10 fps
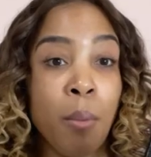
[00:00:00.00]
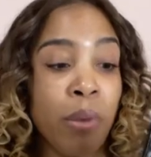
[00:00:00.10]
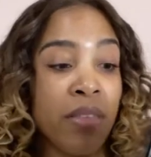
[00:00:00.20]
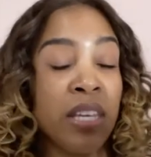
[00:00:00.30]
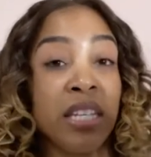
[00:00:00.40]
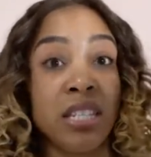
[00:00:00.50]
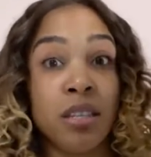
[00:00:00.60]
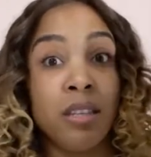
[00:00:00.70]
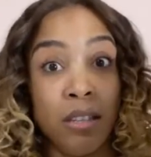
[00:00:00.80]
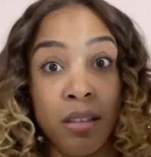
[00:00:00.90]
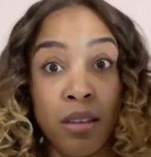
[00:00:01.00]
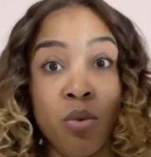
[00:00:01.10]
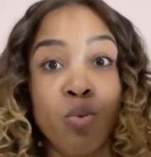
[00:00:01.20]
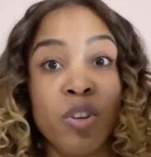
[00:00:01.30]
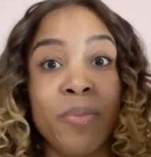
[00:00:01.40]
but this
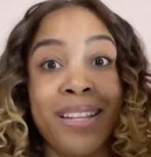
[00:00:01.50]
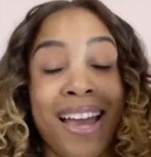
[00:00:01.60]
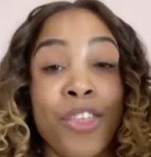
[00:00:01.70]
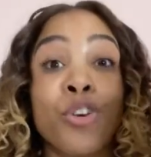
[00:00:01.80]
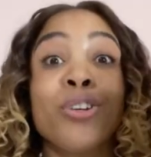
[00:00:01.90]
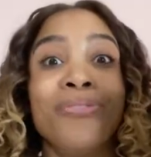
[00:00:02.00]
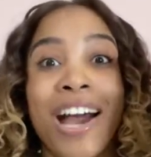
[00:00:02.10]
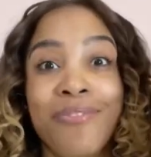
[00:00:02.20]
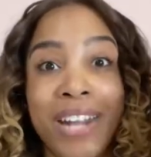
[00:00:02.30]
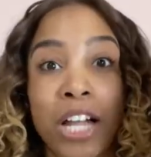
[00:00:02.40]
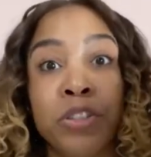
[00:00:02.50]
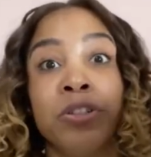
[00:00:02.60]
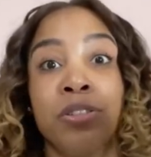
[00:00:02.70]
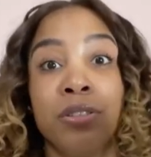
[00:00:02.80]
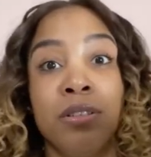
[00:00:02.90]
would have been like thirty-five
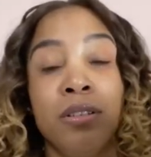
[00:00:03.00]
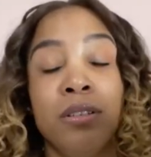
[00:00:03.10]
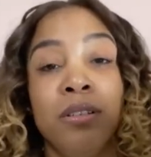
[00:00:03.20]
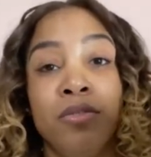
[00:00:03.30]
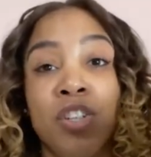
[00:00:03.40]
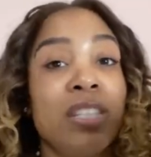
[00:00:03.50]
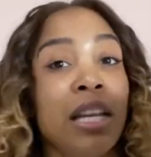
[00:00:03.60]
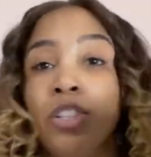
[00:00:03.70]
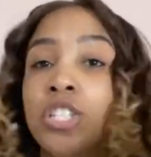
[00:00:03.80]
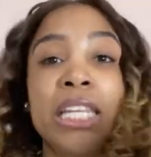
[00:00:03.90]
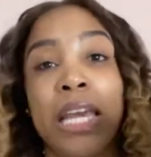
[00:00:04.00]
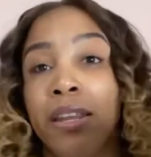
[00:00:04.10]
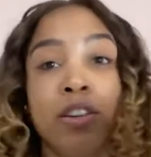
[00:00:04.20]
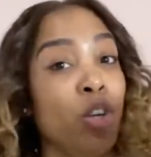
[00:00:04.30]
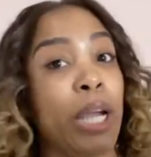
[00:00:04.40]
dollars just to, just to get
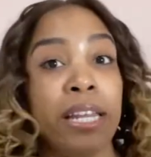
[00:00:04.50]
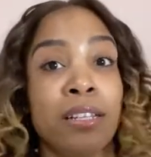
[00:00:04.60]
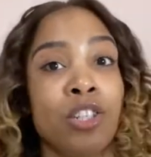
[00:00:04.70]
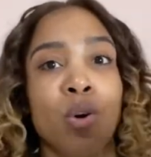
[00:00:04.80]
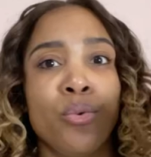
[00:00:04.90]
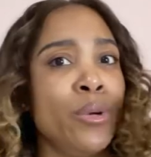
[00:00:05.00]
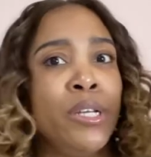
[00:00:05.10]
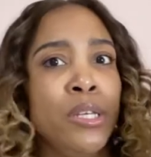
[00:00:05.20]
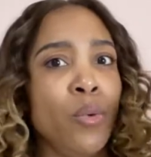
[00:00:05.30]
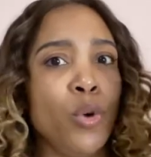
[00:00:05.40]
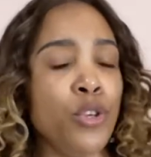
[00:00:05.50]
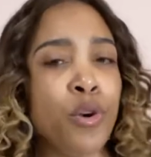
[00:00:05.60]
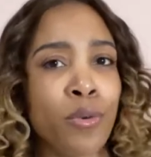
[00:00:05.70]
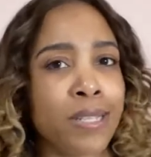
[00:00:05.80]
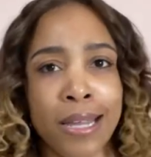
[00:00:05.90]
it created. So when you
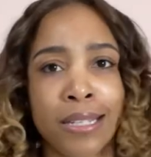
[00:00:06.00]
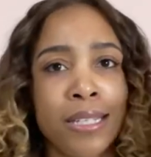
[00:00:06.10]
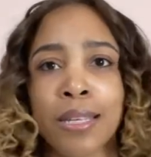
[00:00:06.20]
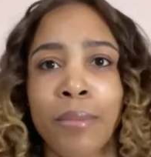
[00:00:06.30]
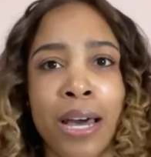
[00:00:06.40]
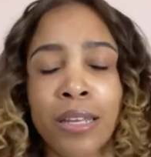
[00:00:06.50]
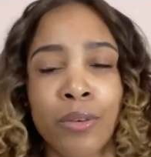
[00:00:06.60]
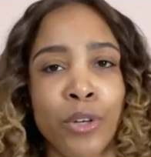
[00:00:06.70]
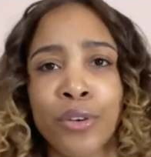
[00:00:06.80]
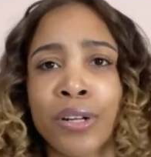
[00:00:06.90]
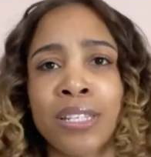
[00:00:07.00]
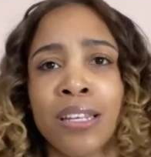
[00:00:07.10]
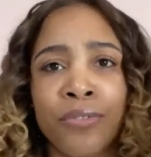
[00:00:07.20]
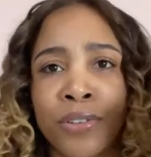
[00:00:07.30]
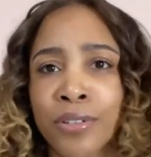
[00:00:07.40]
go to sell it to somebody, what are you gonna sell
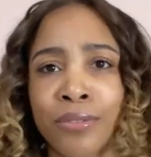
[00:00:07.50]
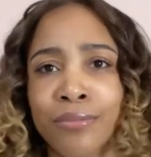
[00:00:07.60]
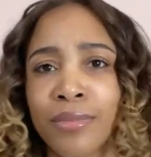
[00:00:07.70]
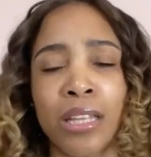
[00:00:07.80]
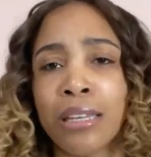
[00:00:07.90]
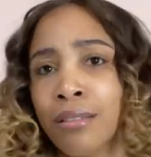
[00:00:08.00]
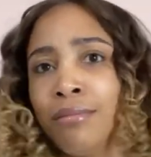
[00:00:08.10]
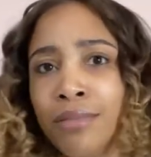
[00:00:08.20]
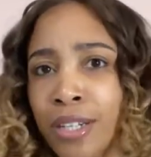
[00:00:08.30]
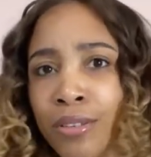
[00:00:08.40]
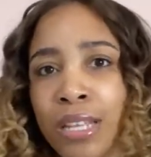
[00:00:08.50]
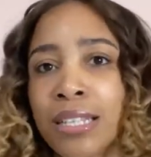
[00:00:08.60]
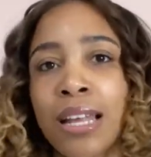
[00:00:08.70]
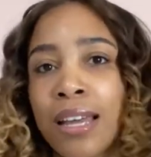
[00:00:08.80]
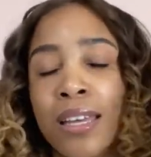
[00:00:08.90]
it for? Like, you know, that's
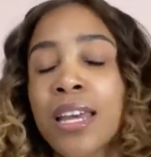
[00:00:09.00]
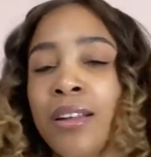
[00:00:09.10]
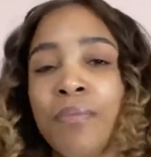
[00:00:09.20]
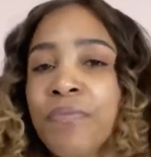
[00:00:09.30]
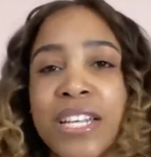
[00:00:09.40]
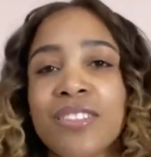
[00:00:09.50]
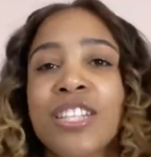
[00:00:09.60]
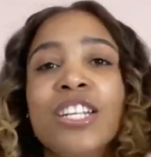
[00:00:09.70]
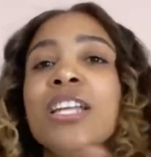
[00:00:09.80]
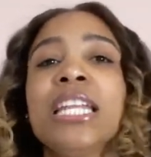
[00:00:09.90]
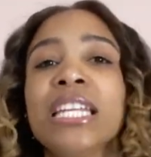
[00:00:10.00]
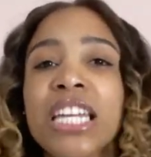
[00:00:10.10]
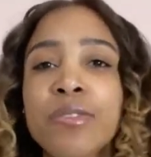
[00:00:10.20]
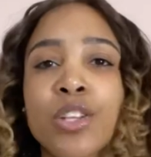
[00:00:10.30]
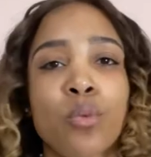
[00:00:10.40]
not, there's there, it
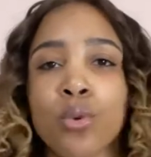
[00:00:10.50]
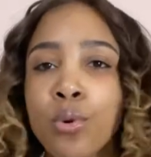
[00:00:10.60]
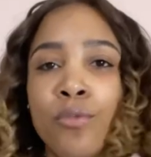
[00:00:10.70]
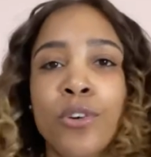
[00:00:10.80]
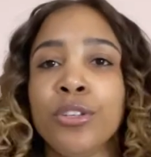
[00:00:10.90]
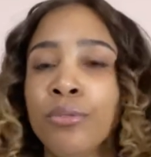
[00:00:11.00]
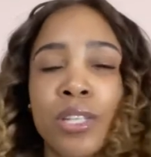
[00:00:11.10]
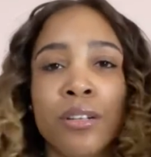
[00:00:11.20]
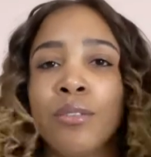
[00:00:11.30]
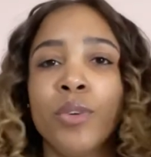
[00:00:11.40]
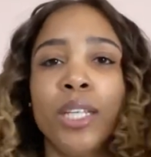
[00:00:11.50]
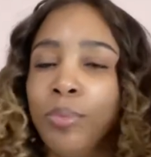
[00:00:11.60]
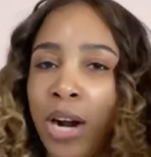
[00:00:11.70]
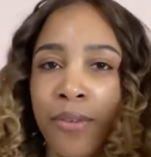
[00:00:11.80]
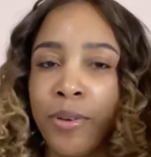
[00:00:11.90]
leaves no room for you to really
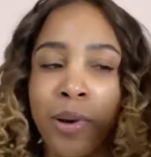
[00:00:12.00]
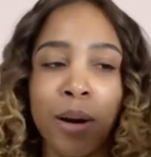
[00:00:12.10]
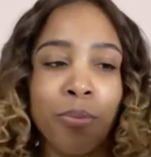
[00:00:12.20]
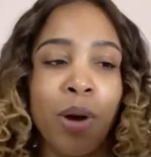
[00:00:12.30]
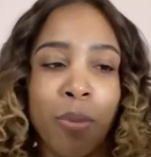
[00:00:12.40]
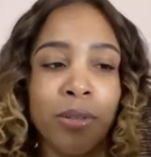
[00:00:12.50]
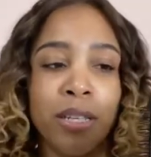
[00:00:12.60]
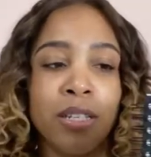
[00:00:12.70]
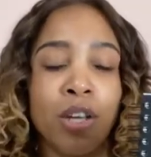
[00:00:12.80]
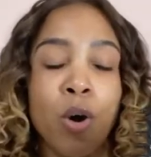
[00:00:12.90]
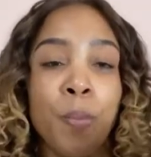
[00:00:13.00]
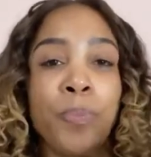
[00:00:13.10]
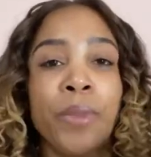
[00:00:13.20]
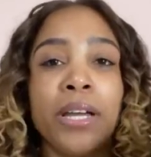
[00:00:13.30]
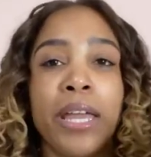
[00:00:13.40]
profit pop properly. So
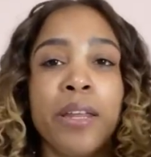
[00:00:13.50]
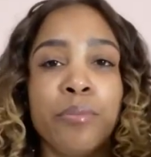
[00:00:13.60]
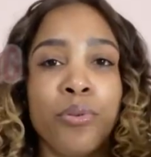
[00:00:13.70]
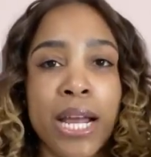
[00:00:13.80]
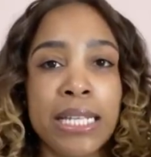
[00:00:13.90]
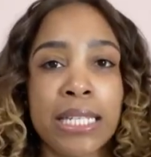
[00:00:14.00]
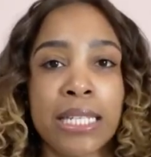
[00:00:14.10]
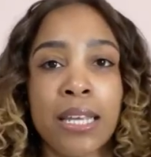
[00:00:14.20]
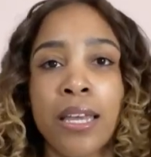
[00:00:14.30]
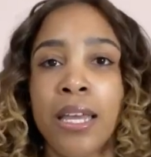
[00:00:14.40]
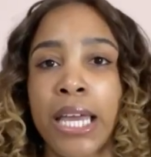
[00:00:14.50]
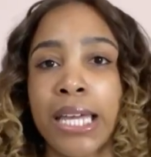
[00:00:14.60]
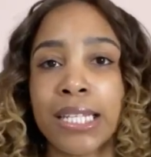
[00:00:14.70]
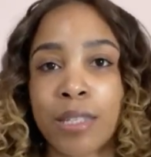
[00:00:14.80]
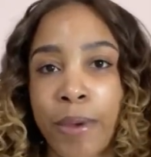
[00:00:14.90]
again, price
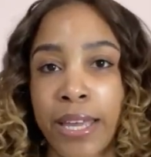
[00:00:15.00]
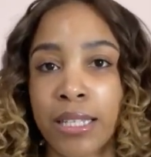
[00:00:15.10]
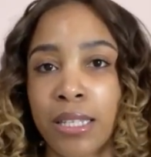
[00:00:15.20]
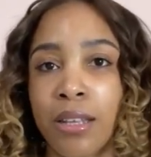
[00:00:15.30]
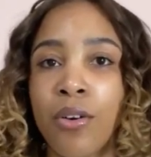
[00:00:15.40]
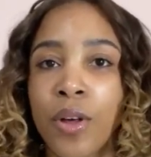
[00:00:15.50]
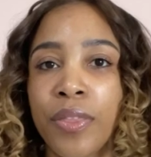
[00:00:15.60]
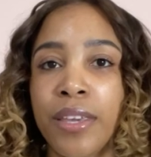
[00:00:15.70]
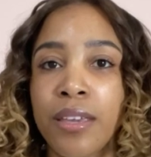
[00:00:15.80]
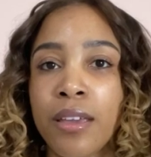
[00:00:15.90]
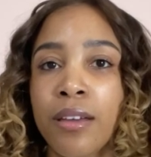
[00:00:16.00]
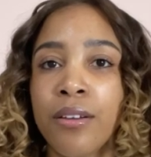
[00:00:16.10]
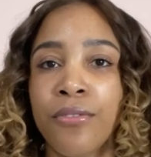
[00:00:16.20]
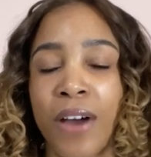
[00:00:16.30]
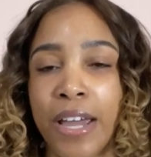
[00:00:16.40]
and specs on the
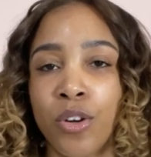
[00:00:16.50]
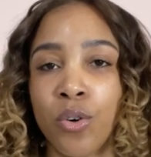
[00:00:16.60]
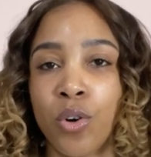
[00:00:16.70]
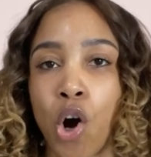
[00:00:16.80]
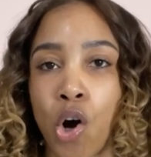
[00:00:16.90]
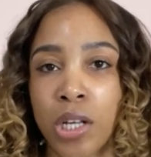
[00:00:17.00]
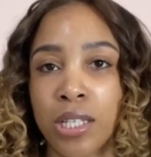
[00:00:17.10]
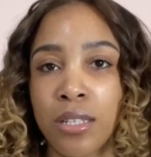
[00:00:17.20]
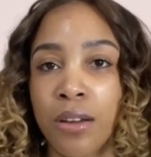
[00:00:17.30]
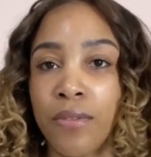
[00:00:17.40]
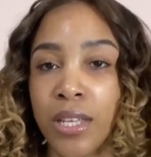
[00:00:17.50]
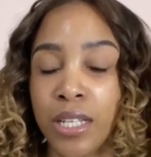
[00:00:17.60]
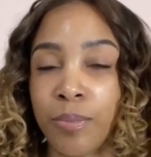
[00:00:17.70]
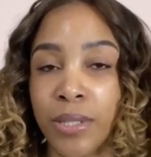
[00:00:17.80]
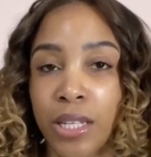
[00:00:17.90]
final cost of
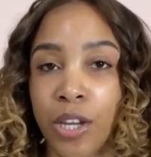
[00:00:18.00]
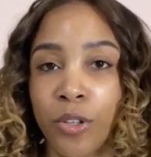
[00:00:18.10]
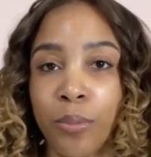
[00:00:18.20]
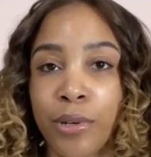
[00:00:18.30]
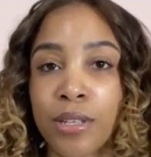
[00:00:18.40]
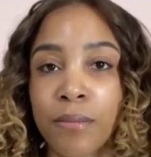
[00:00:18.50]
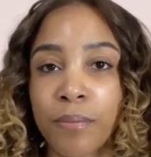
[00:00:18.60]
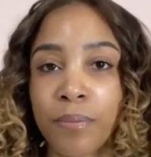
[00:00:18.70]
this particular book.